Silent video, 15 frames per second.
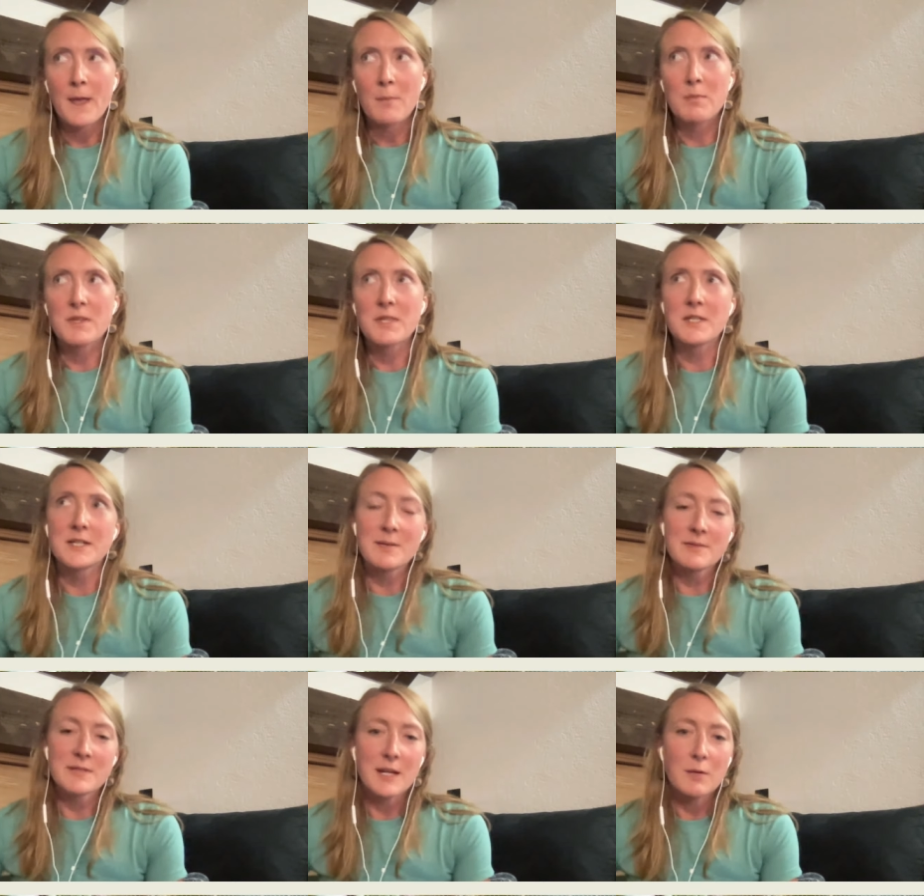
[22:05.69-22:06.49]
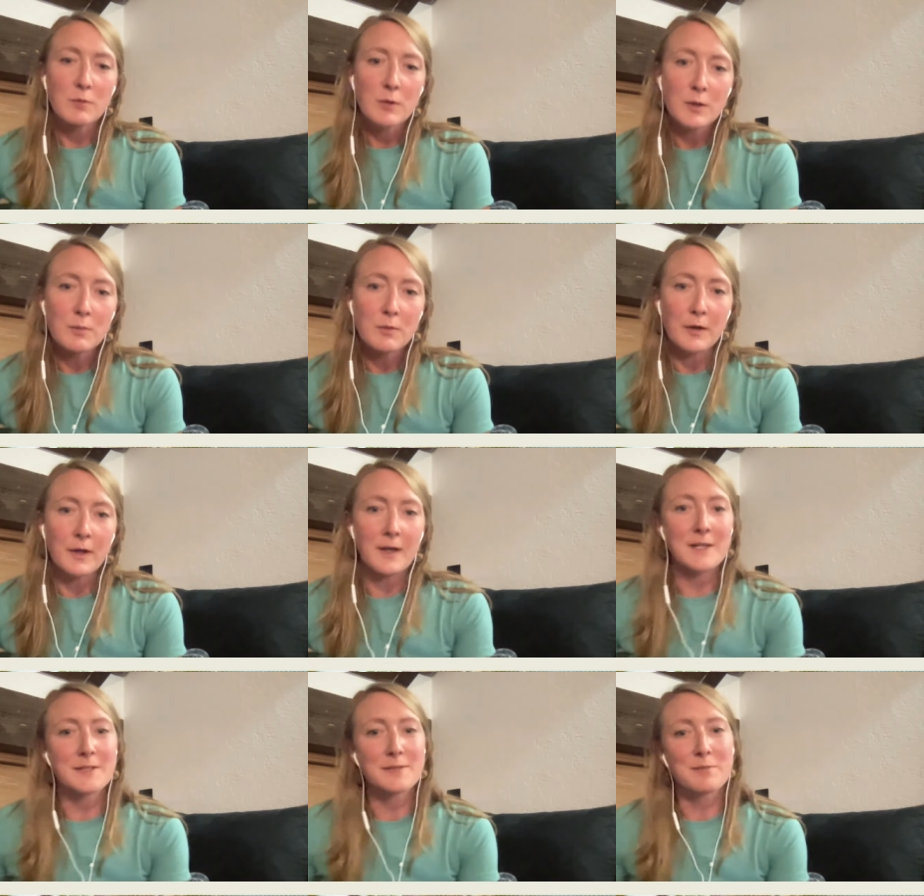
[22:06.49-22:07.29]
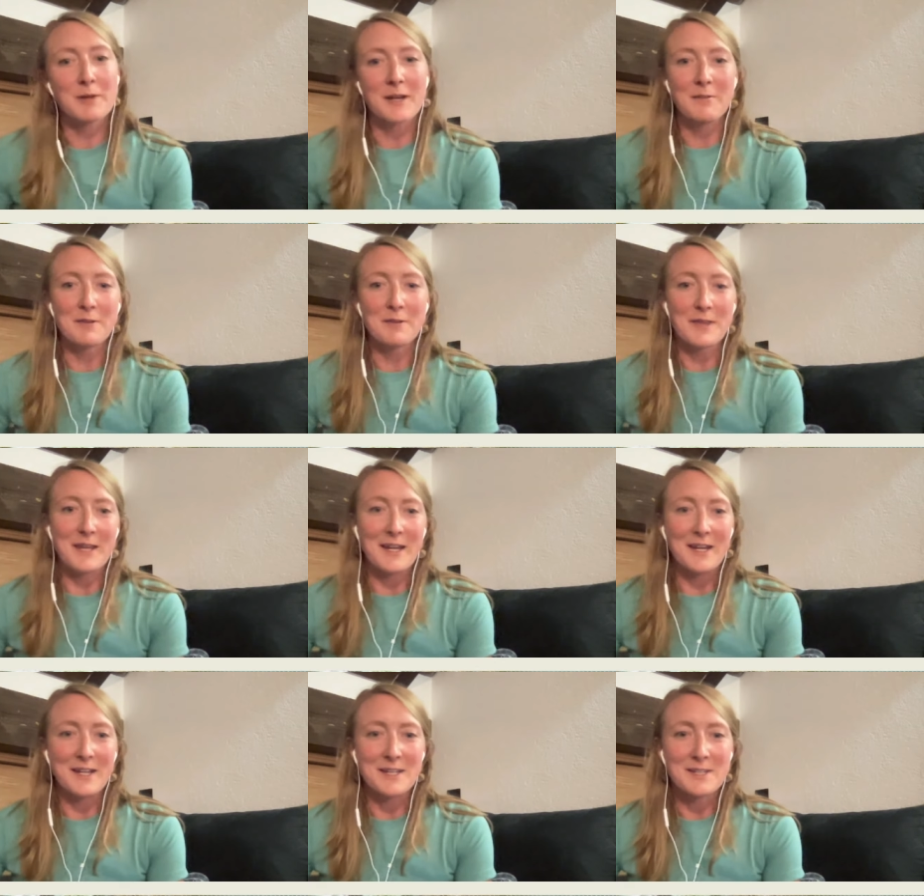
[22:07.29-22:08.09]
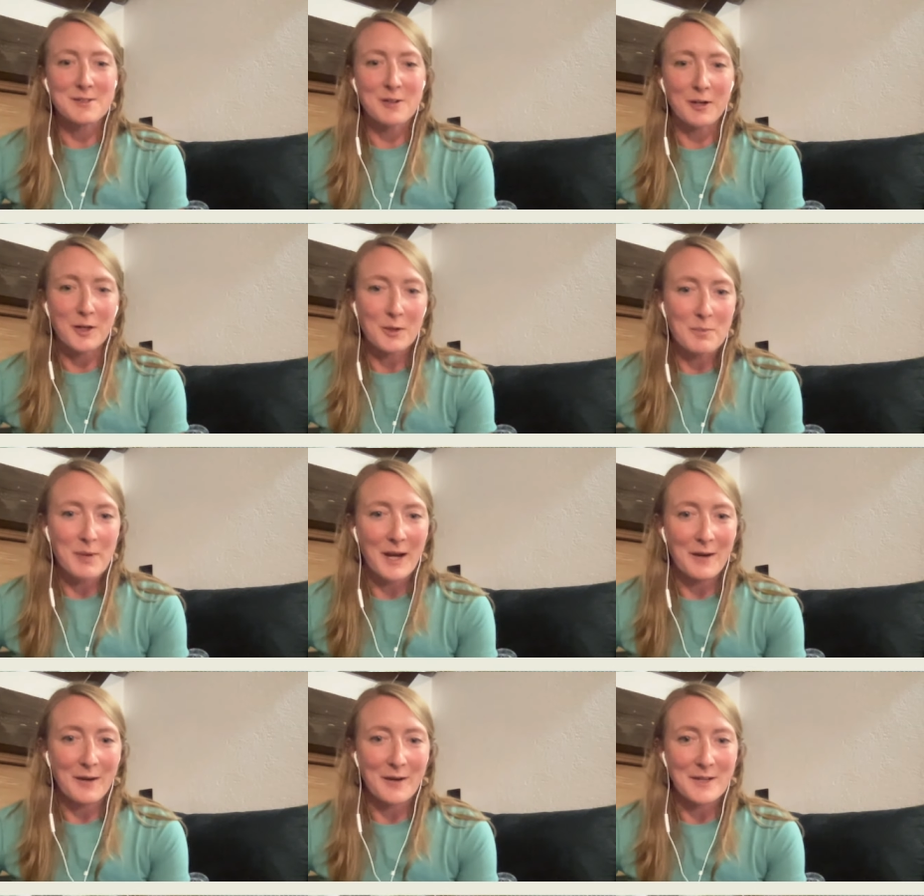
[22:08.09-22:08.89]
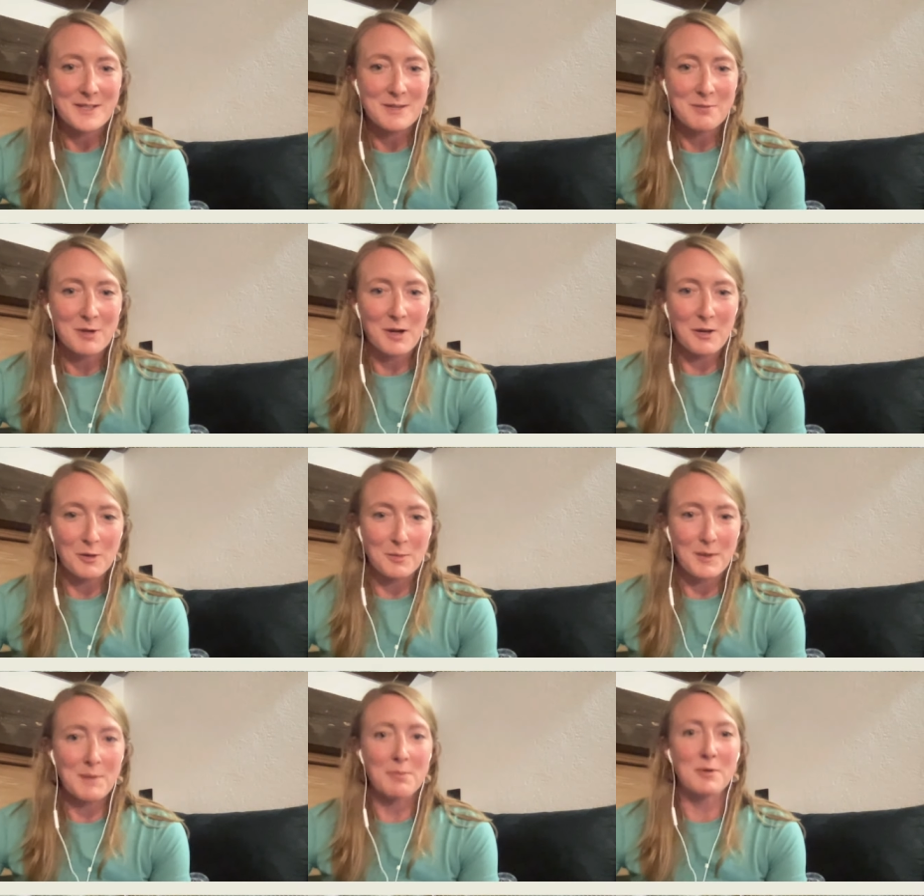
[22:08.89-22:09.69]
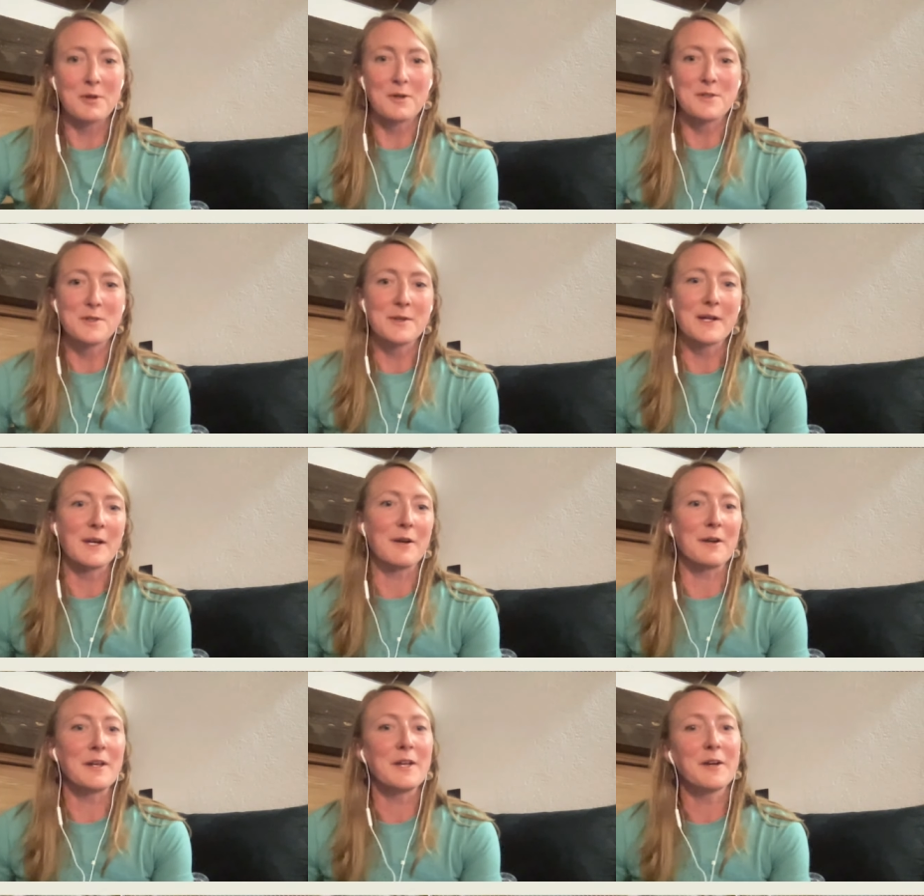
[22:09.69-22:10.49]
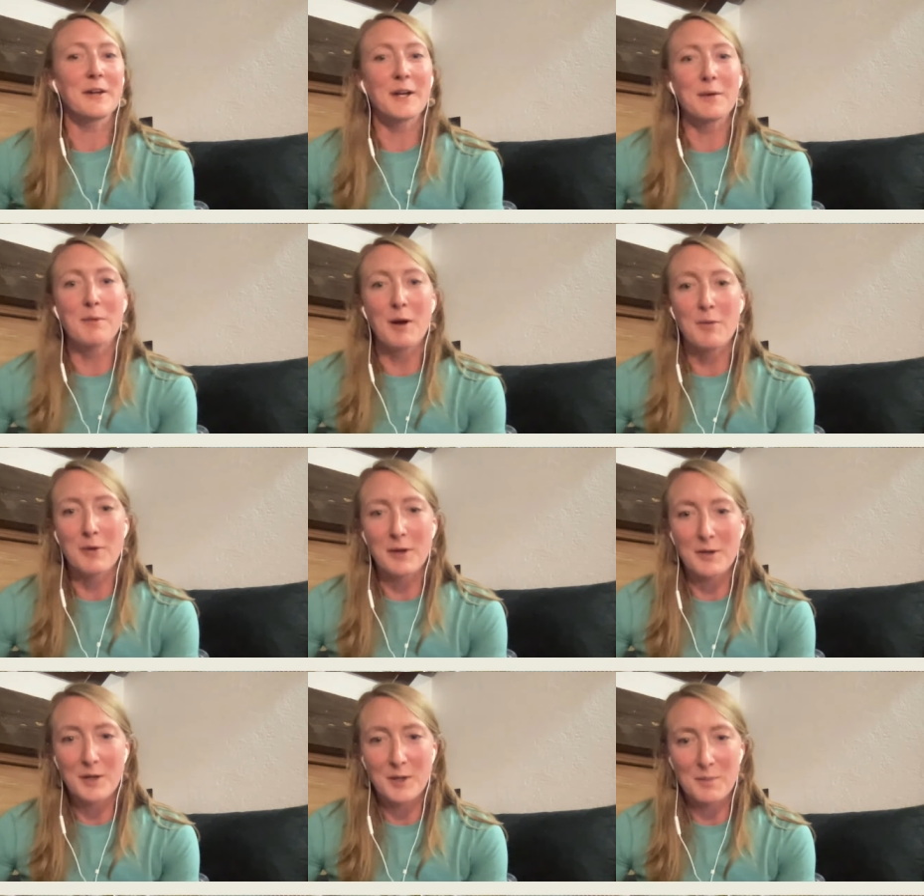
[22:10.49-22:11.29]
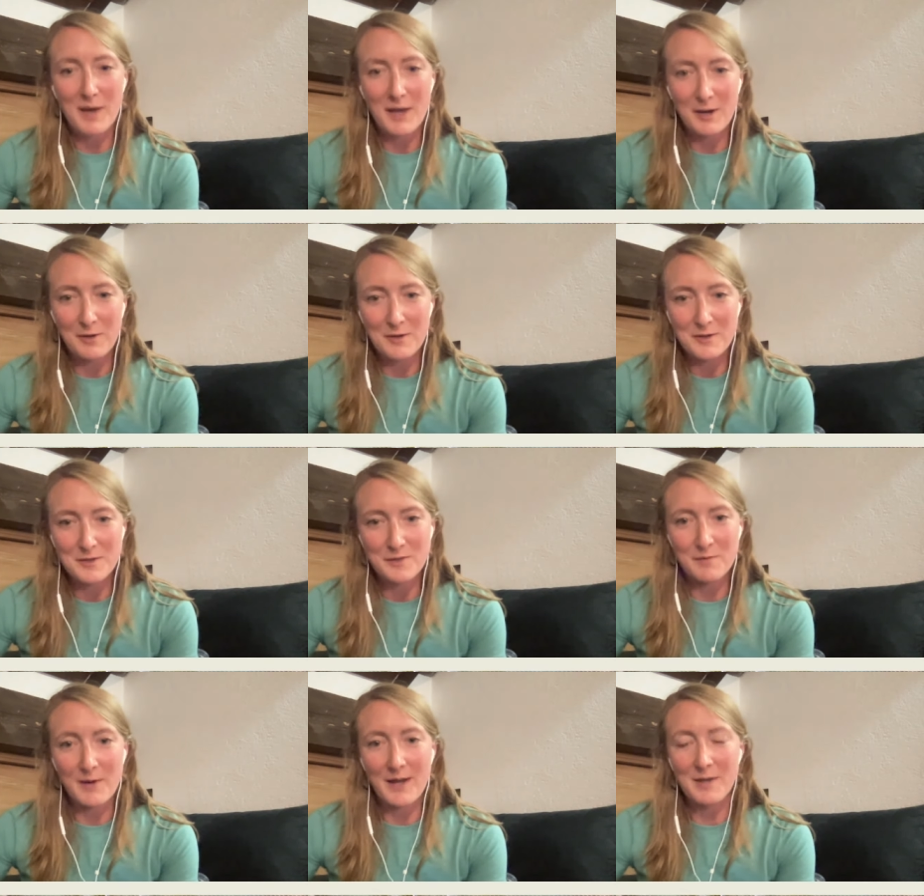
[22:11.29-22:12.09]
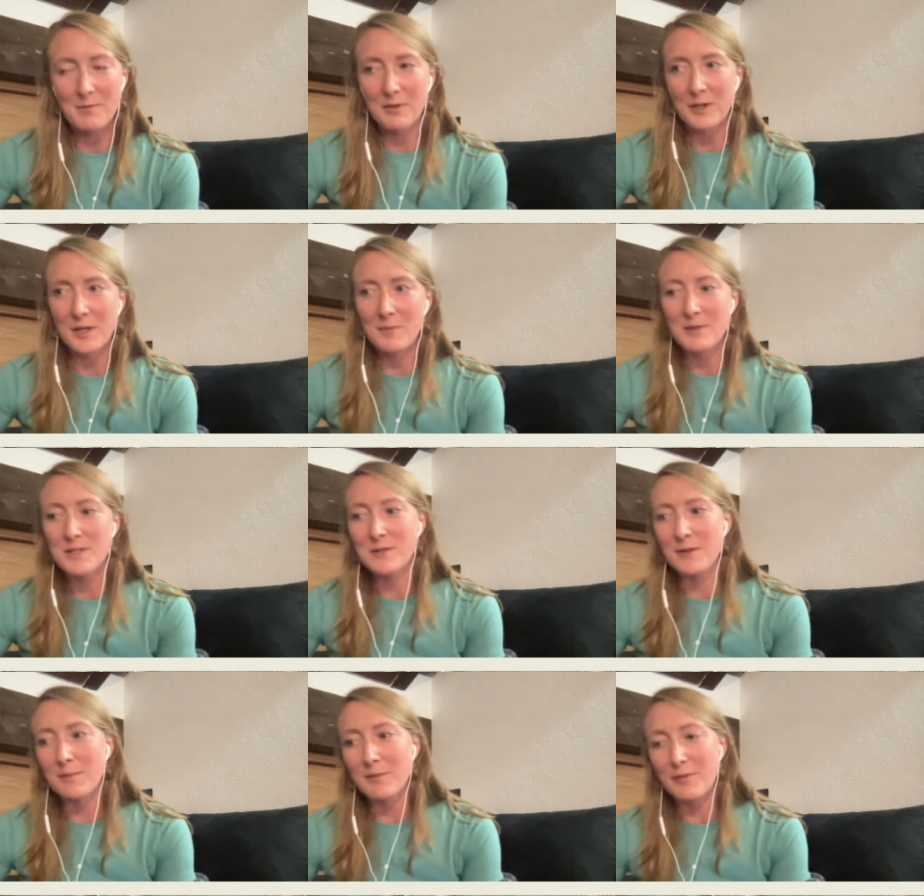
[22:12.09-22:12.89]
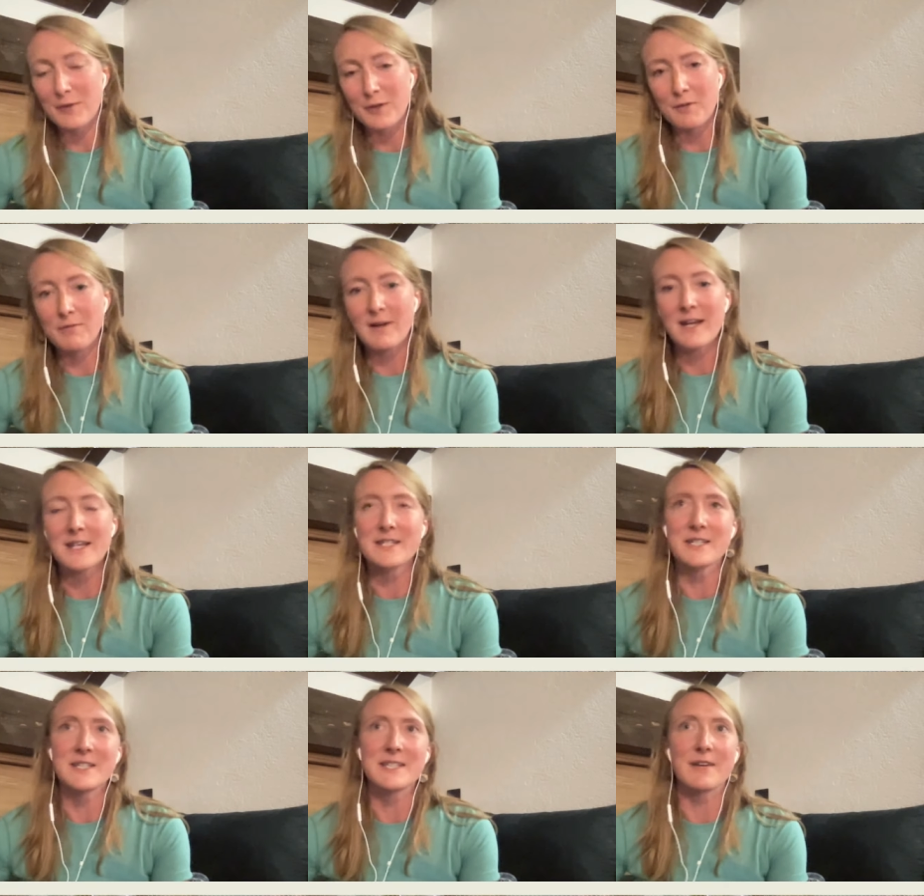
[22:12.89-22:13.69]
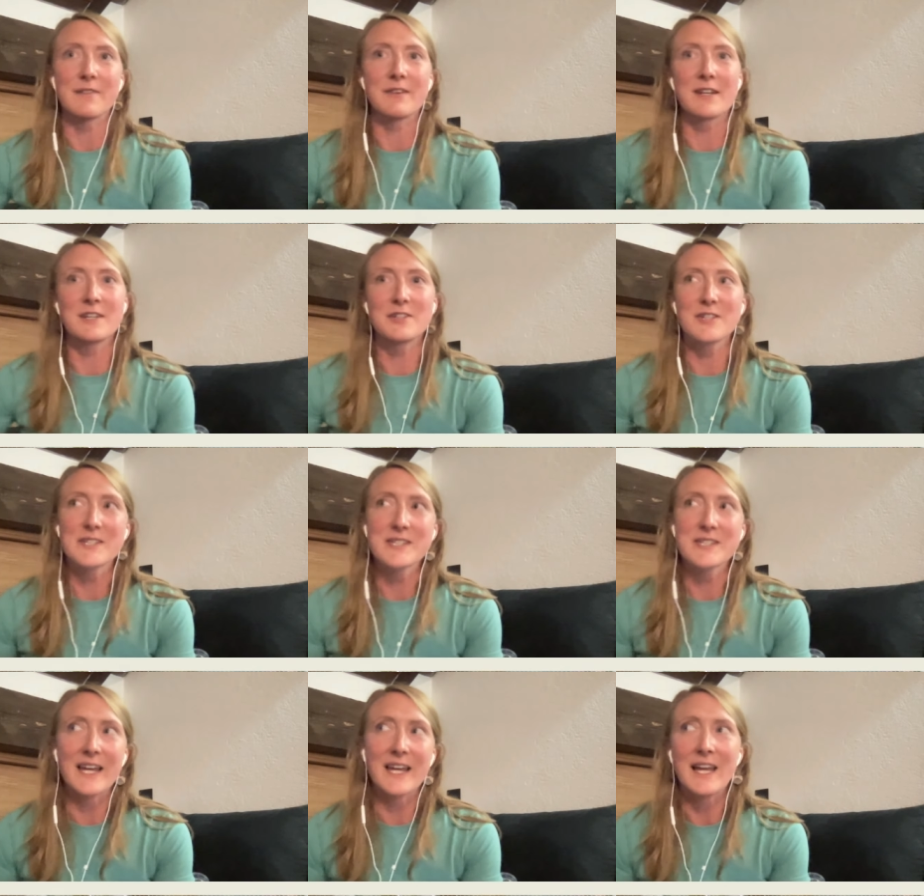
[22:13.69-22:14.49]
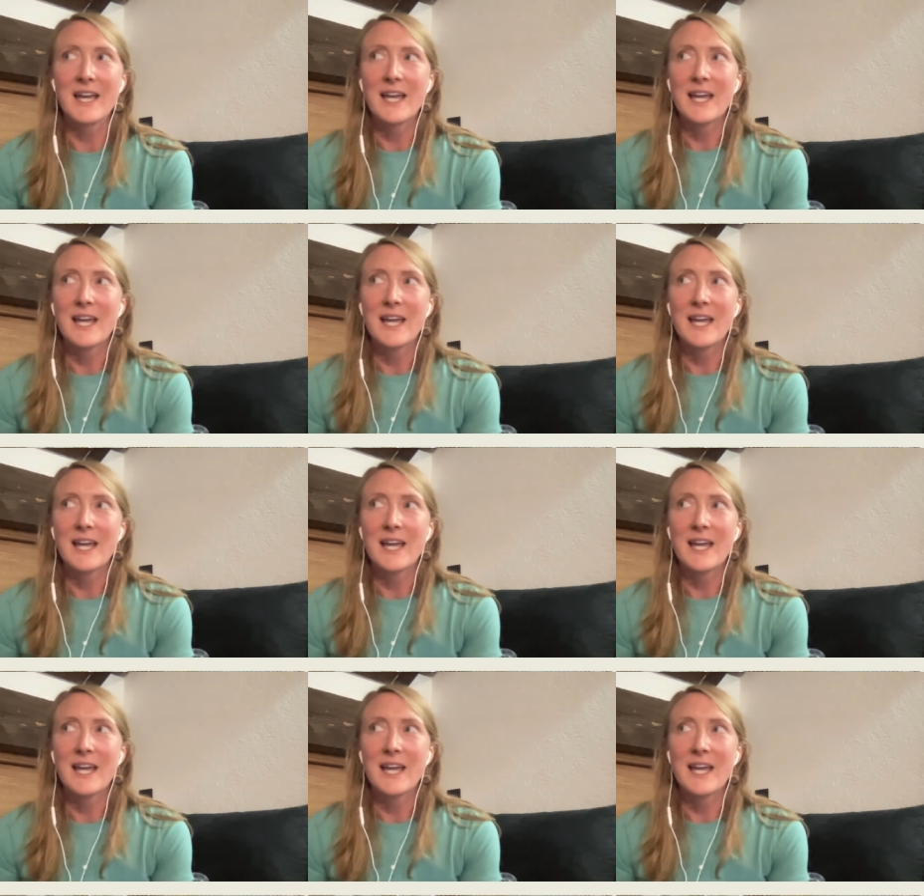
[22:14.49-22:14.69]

But the times that I would worry is when I would like start comparing to what other people are doing or hearing about what competitors of mine were going to be doing before the race and stuff. And it's just like,